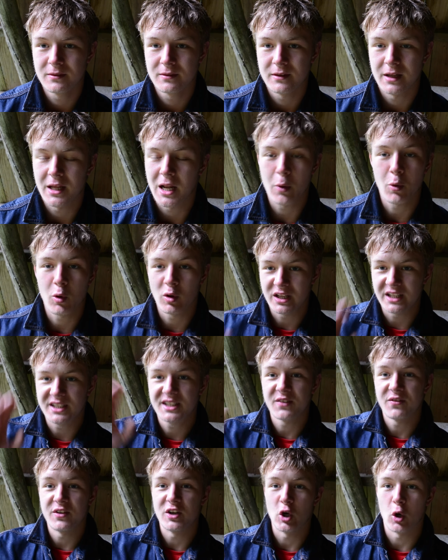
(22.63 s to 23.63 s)
And I will let
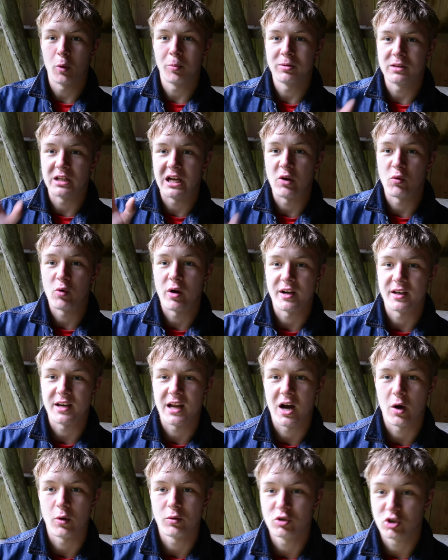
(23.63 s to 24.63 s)
the video play right
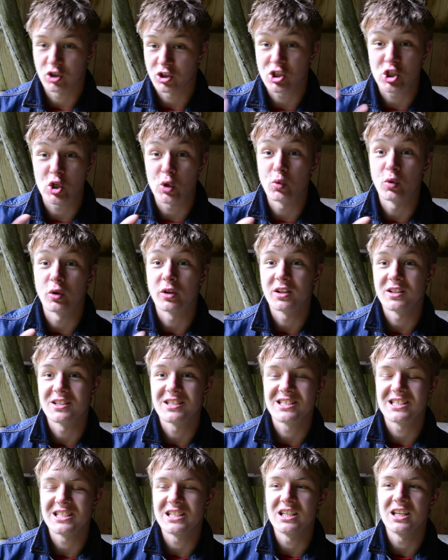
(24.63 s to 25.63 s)
now, just so you can
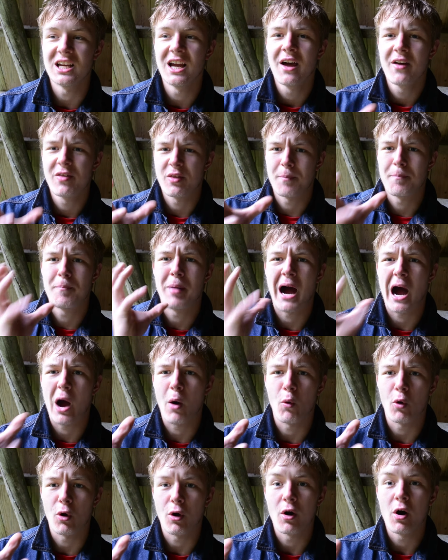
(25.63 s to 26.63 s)
see the
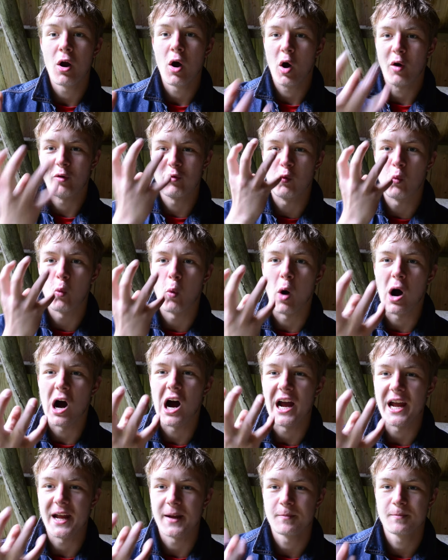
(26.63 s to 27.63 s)
power of
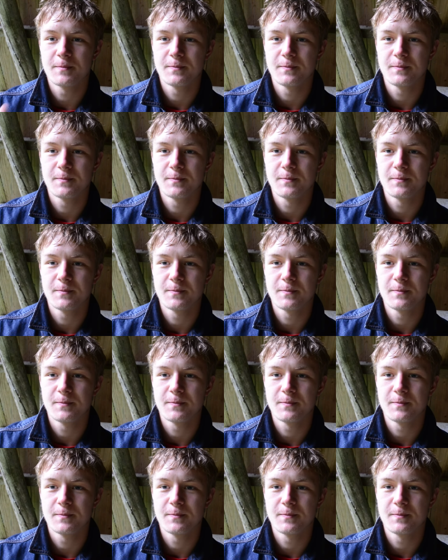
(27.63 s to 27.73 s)
why.